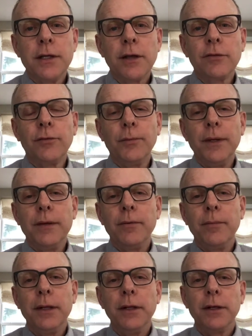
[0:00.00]
next week we'll
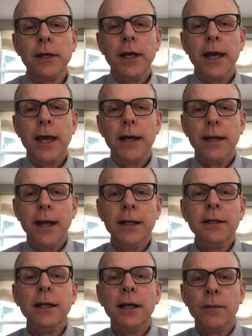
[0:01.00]
be looking at
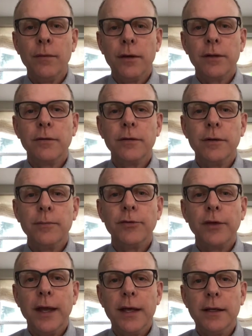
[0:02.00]
ending with groups,
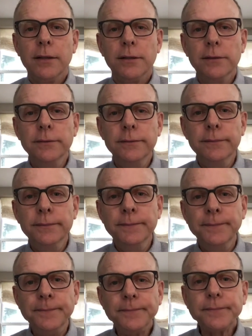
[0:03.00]

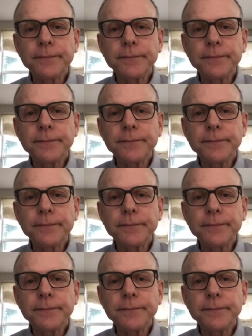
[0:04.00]
and